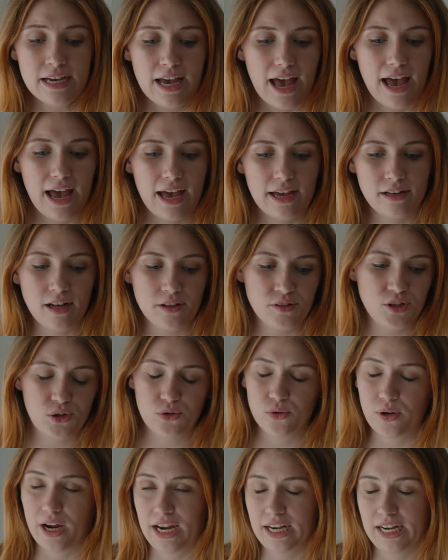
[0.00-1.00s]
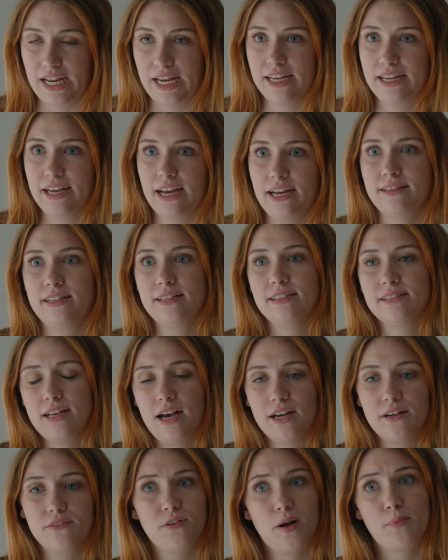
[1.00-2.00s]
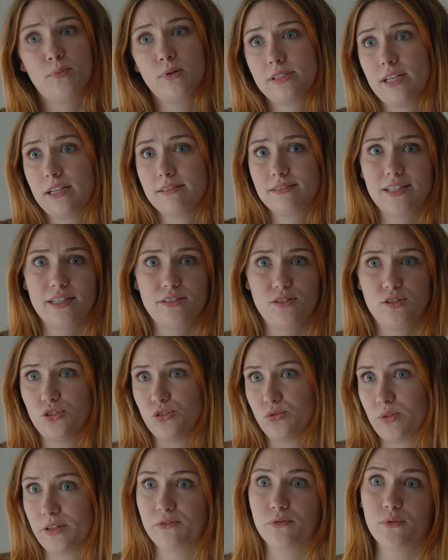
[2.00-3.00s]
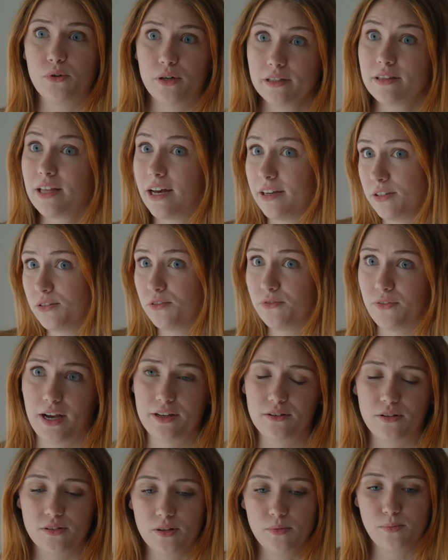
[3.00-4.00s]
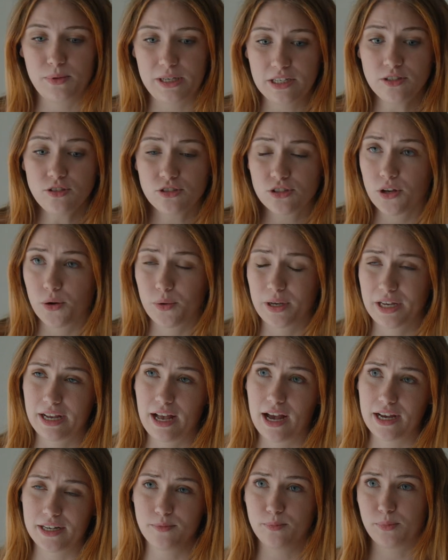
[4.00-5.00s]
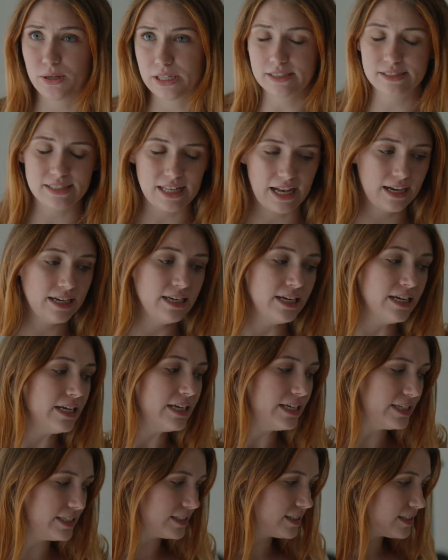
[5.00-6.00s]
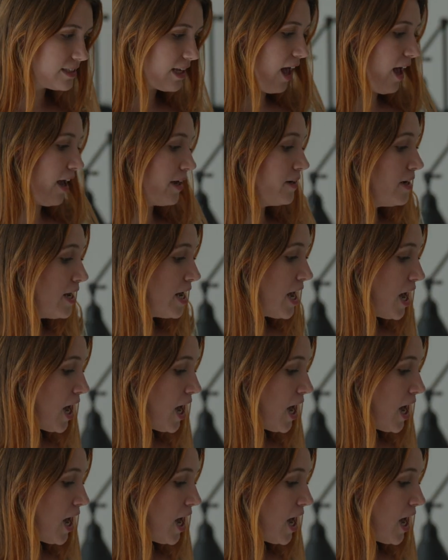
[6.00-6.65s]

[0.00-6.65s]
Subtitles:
and the graining, and this kind of represents like the driftwood that you find on the beach, so it kind of brings that inside.